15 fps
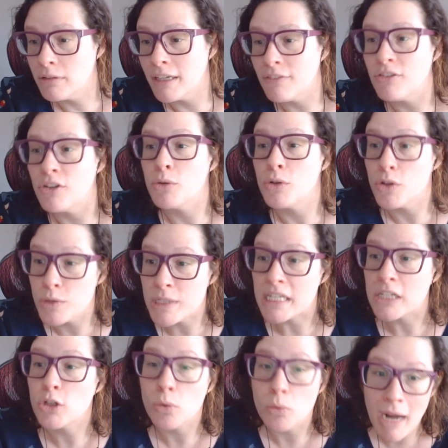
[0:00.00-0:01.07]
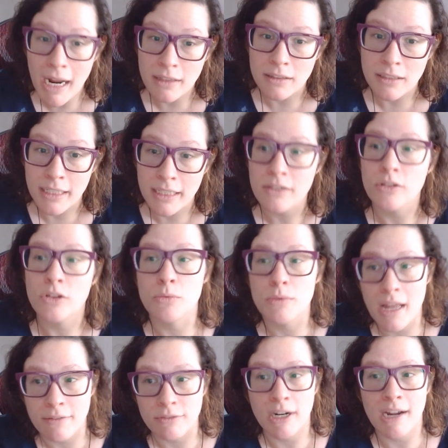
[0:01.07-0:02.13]
if you use it correctly, you
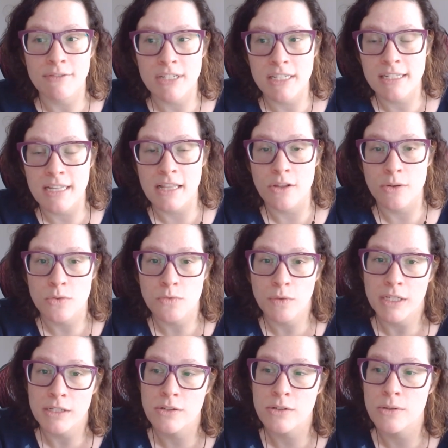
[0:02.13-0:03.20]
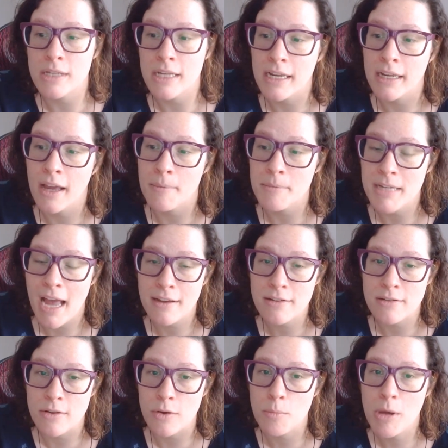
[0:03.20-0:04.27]
never have to send those funds through the income
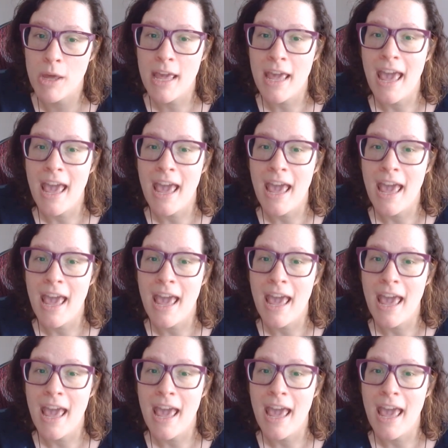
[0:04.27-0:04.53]
tax loop.